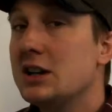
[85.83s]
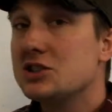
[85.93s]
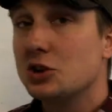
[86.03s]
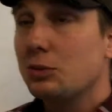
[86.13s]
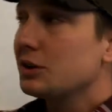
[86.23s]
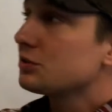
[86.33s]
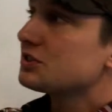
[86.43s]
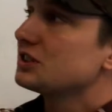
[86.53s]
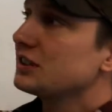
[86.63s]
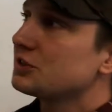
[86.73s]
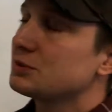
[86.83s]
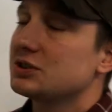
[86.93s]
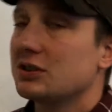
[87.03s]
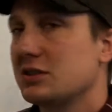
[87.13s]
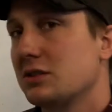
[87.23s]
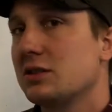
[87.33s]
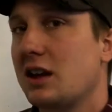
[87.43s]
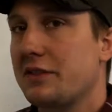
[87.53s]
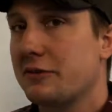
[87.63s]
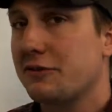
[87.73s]
So what you'll see as we start to
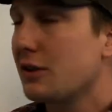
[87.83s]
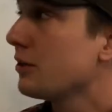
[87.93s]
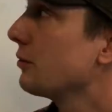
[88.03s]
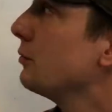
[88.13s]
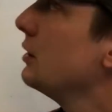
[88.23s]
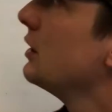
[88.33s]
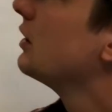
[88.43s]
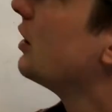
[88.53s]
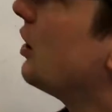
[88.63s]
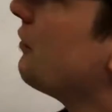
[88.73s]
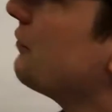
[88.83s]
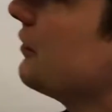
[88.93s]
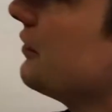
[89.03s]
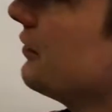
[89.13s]
look at the flow of